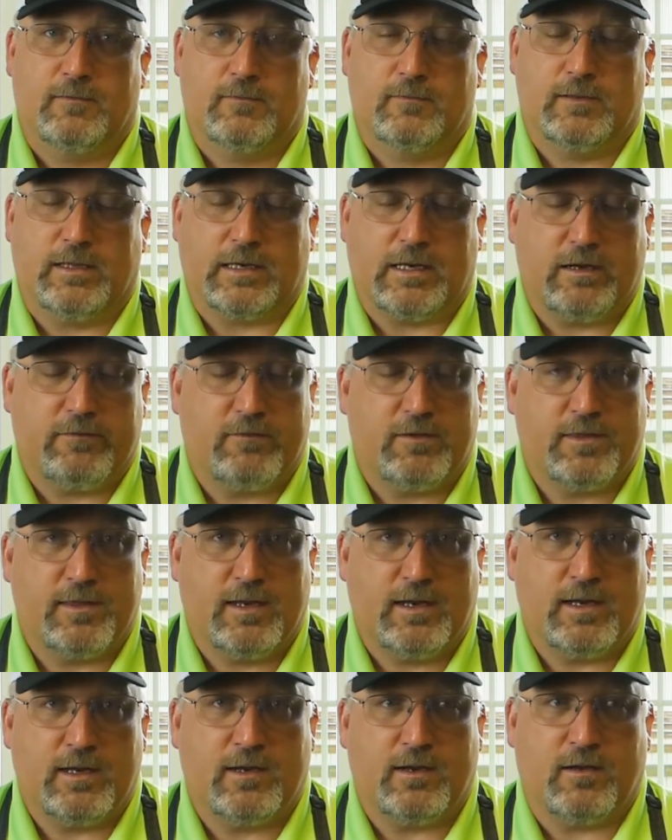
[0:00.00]
like
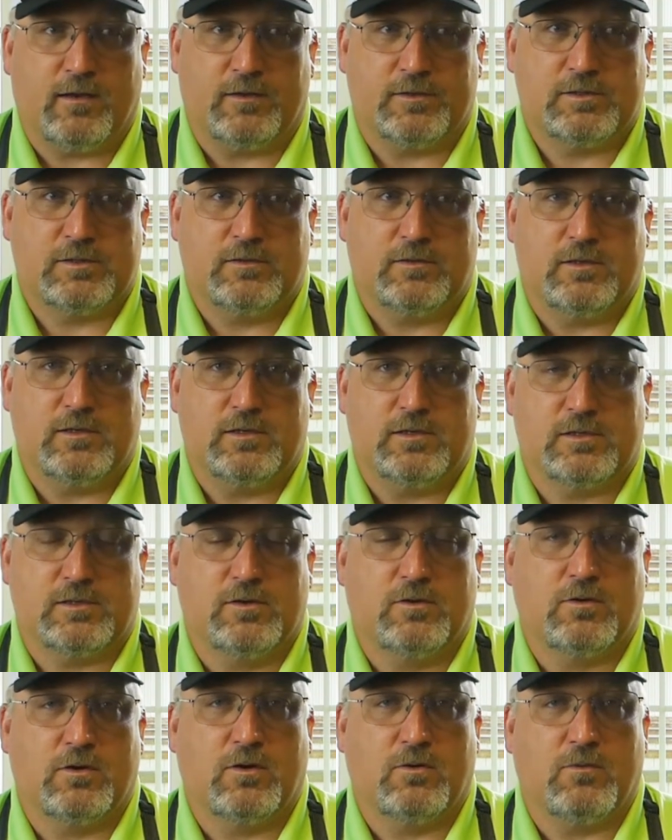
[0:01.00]
everything else, you just
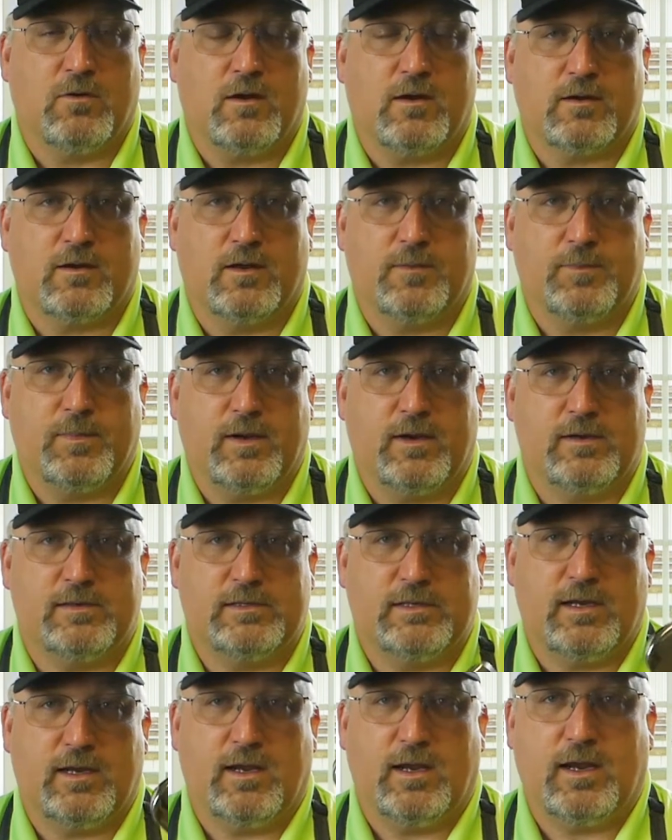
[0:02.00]
don't go walk up there and
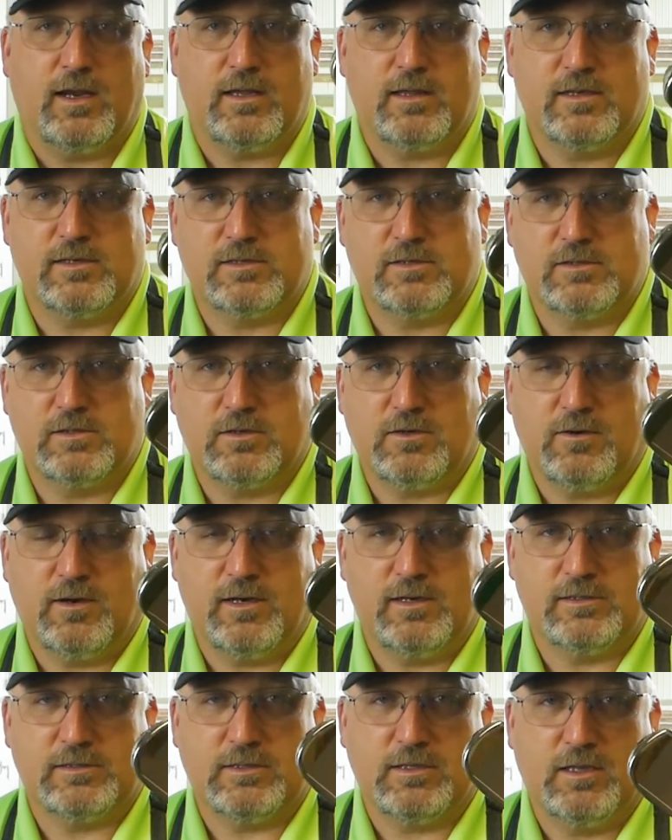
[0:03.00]
say, hey, this is the
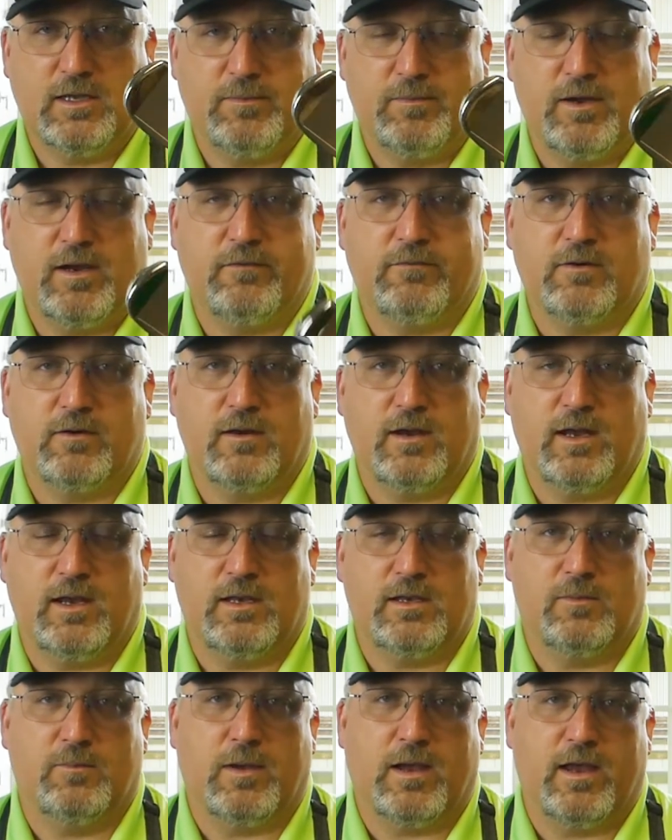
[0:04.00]
greatest club ever,
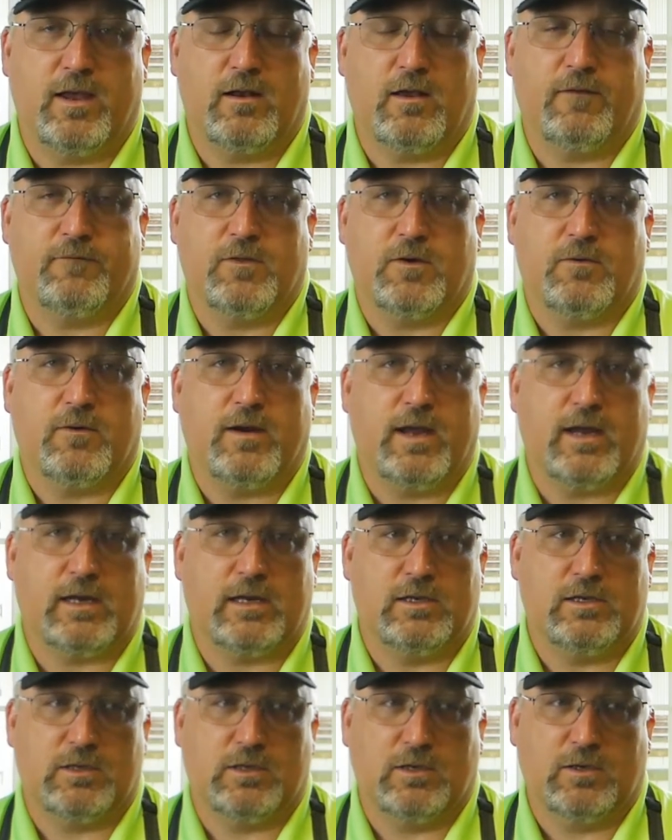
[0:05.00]
and you buy it off the rack
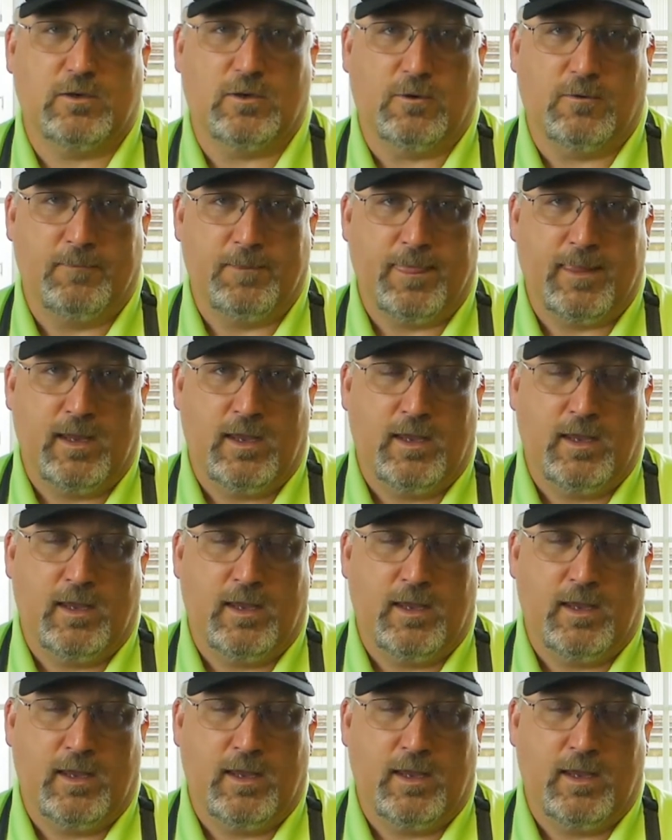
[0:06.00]
and you go.